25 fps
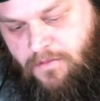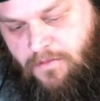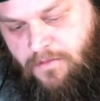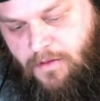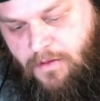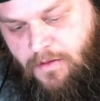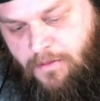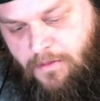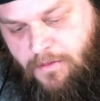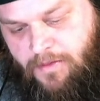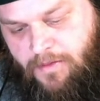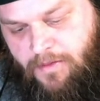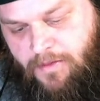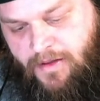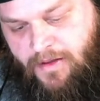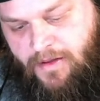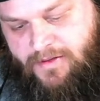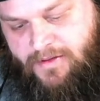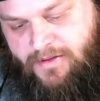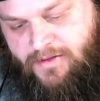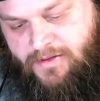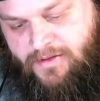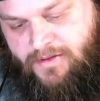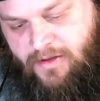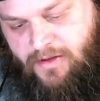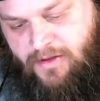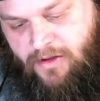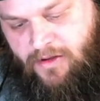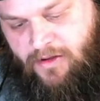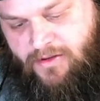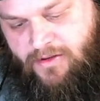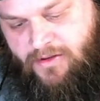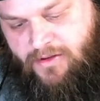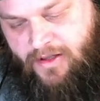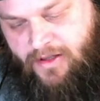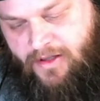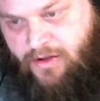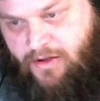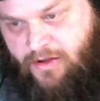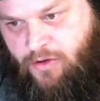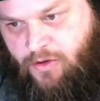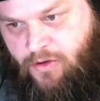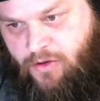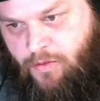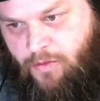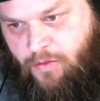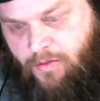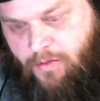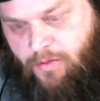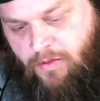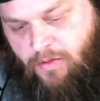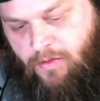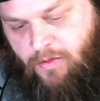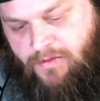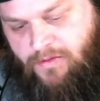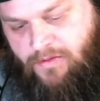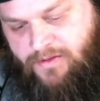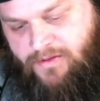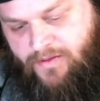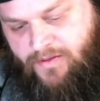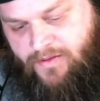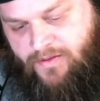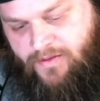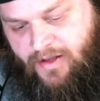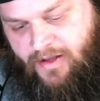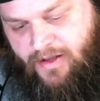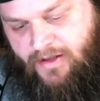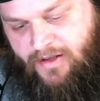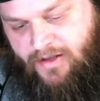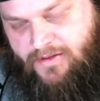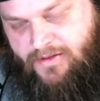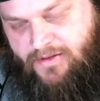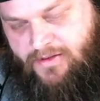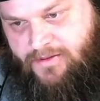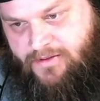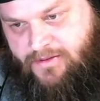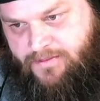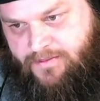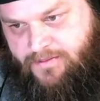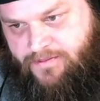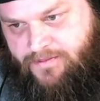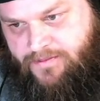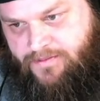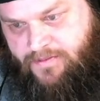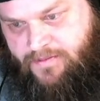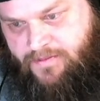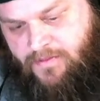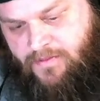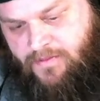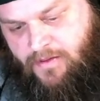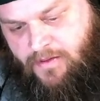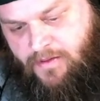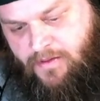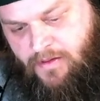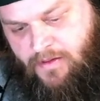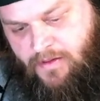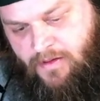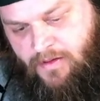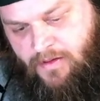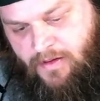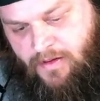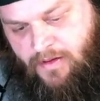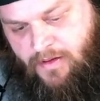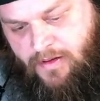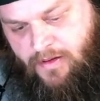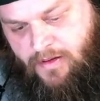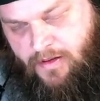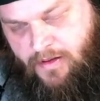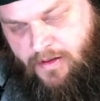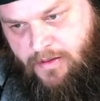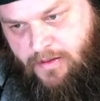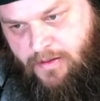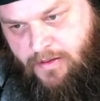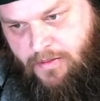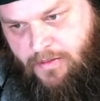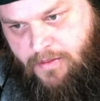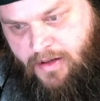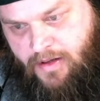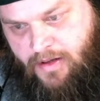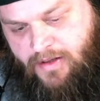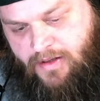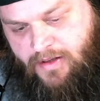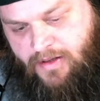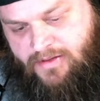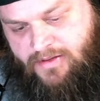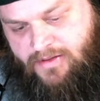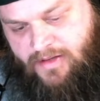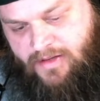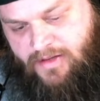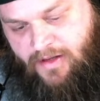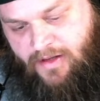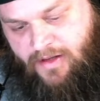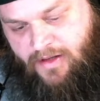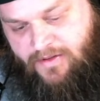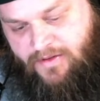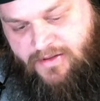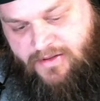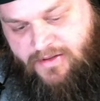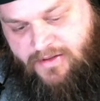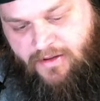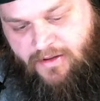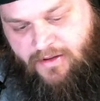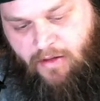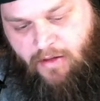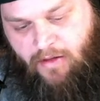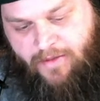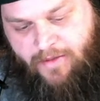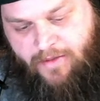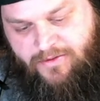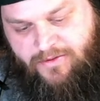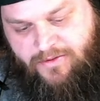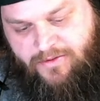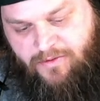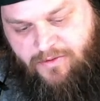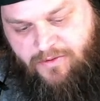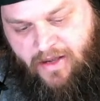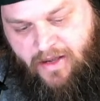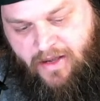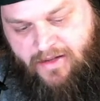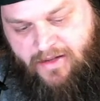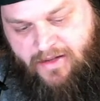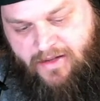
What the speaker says: plus, say, Q moles of X, and minus. I know this is a little abstract,